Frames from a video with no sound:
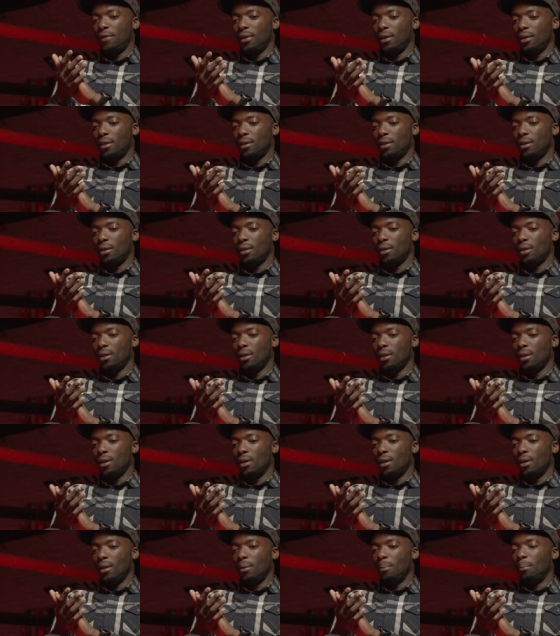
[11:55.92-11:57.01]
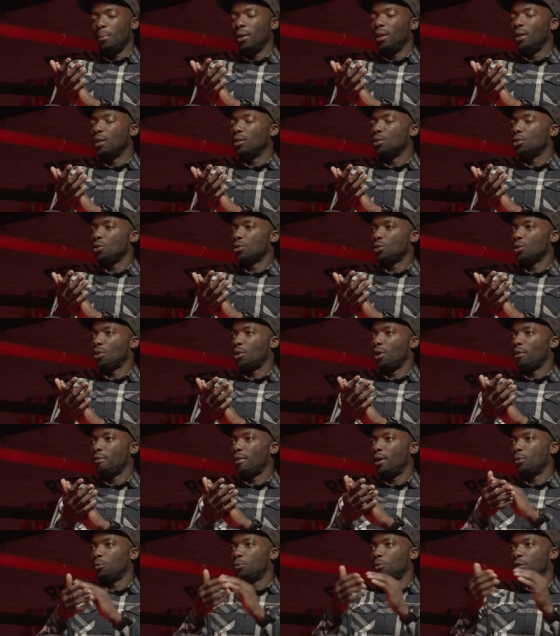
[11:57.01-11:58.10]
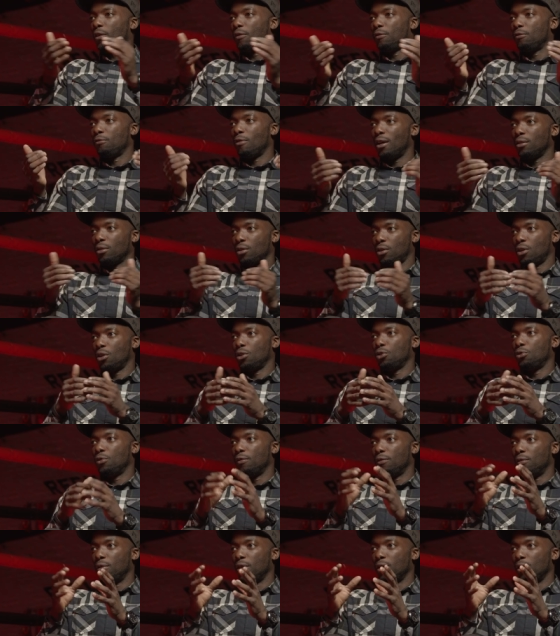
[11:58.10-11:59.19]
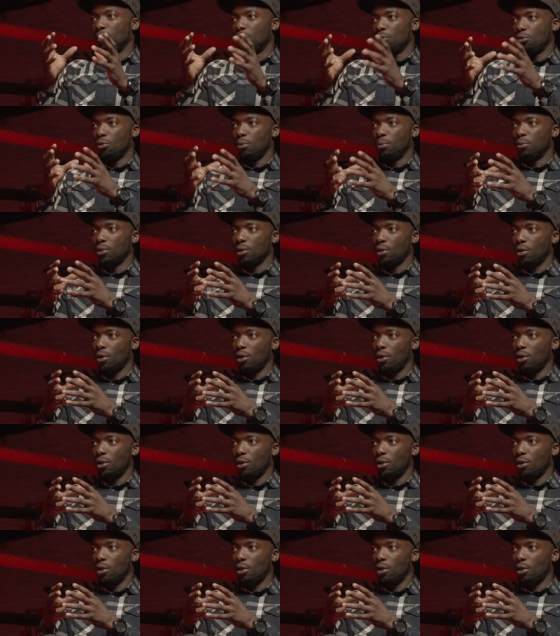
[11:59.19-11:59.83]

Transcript: I think meetings used to go around the country with little groups of